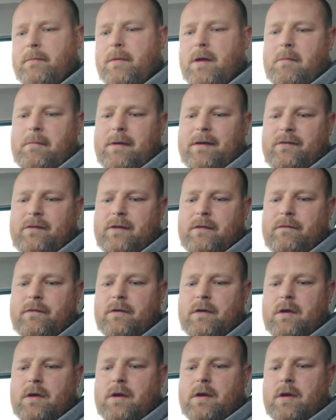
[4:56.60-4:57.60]
I'm not a massive
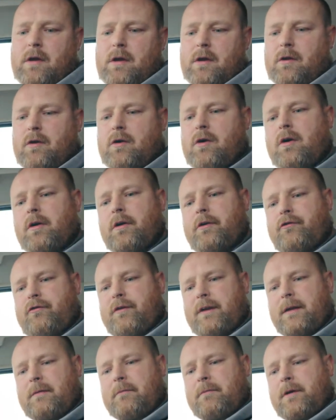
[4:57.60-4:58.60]
cola
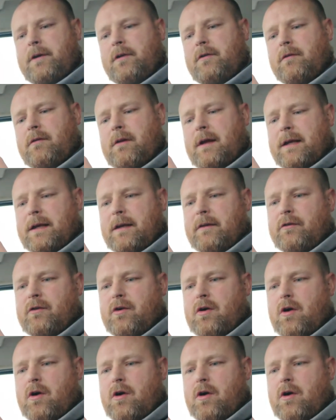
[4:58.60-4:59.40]
drink, but it don't like it's